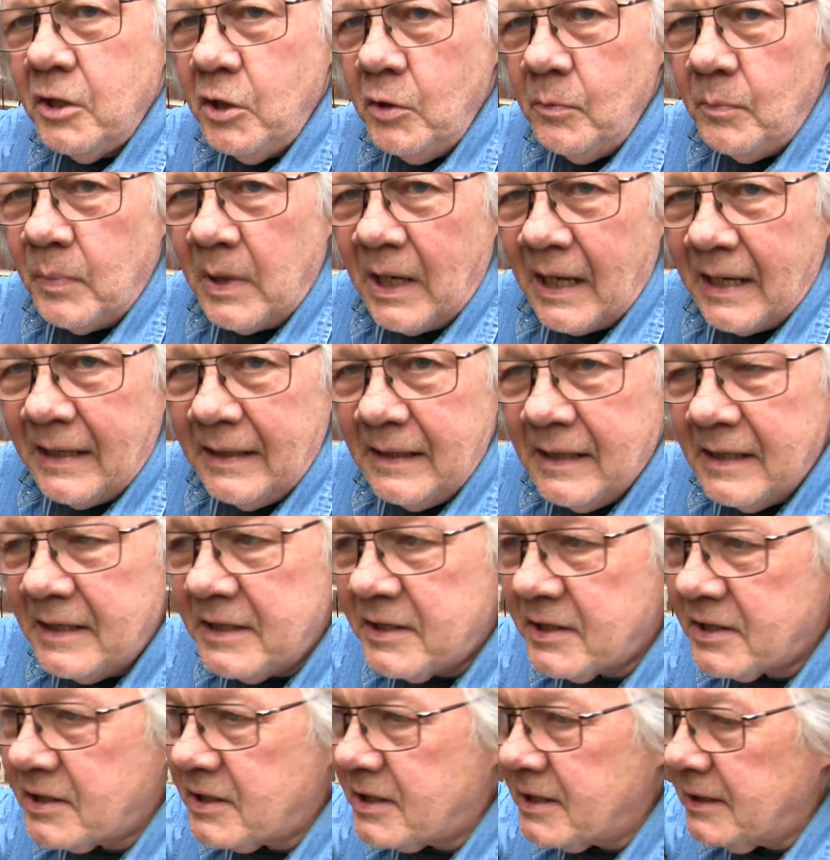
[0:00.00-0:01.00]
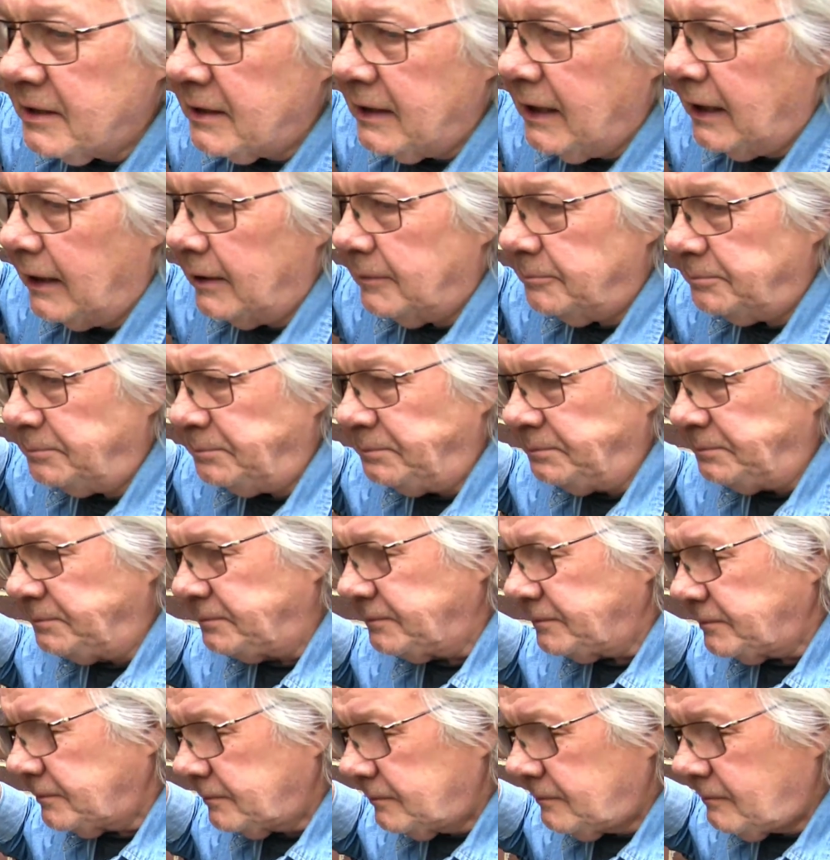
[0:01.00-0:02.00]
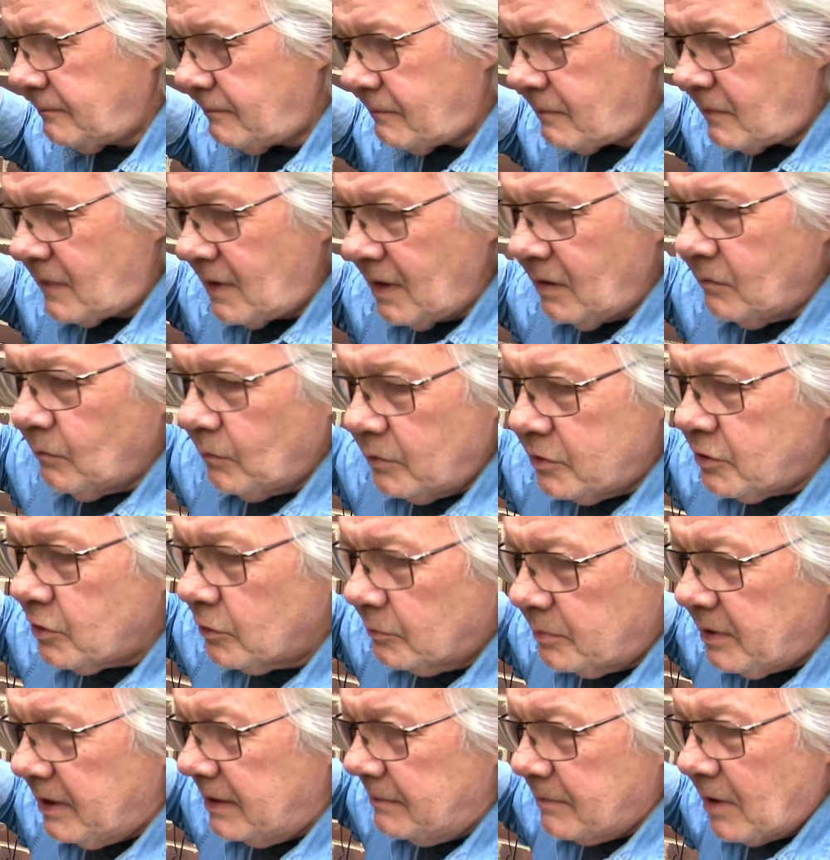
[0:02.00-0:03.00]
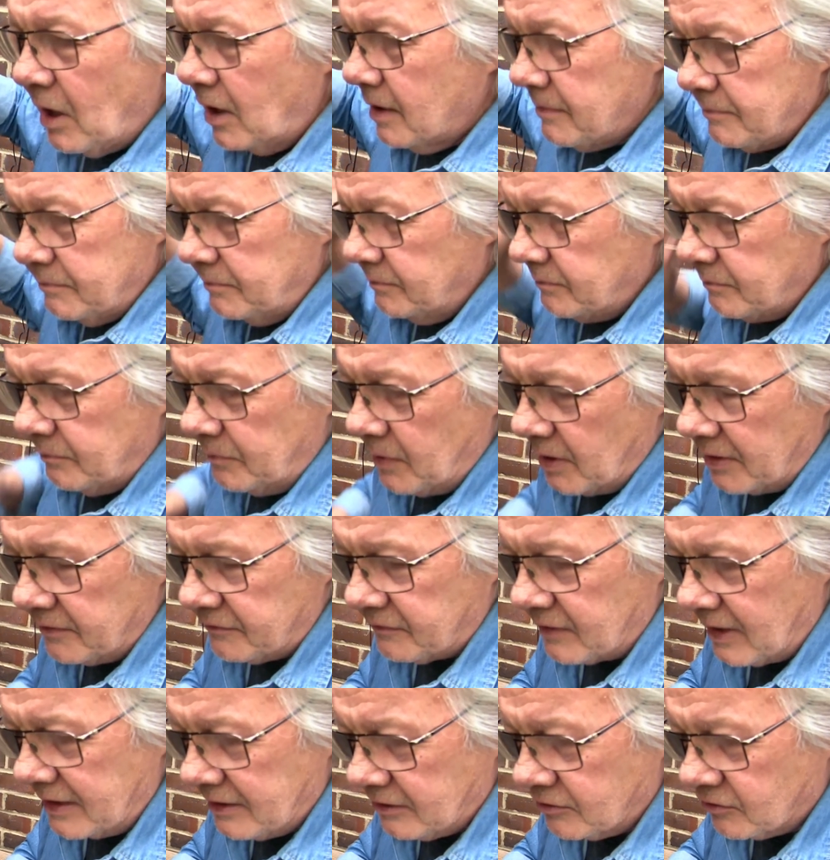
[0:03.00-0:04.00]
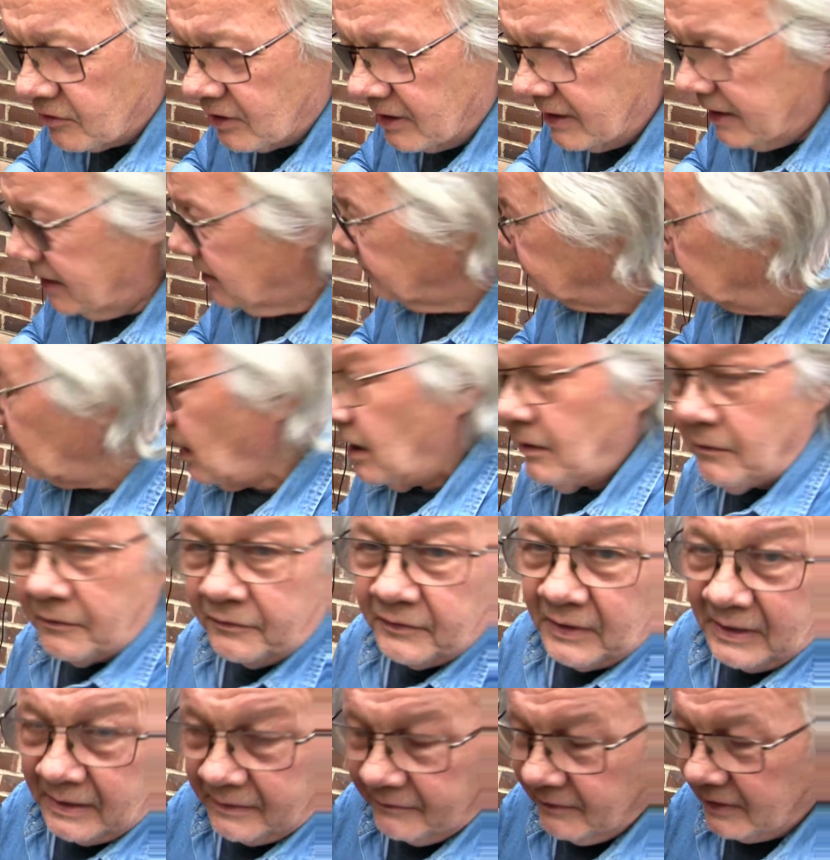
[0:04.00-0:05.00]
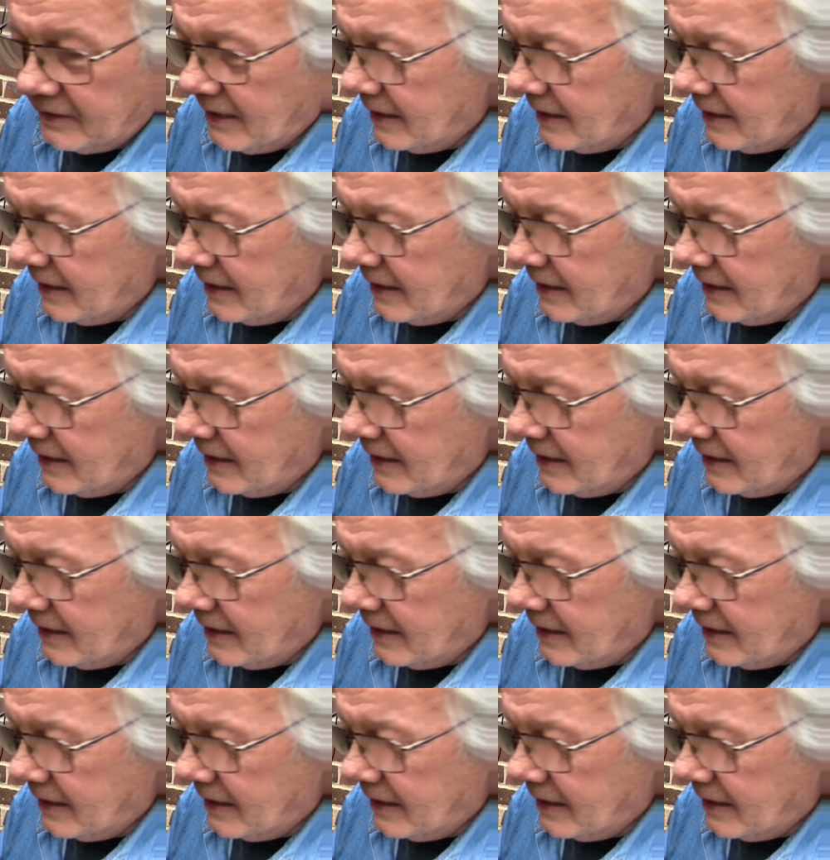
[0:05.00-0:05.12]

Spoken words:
a new playlist, which will be my birthday tree. I'll think of a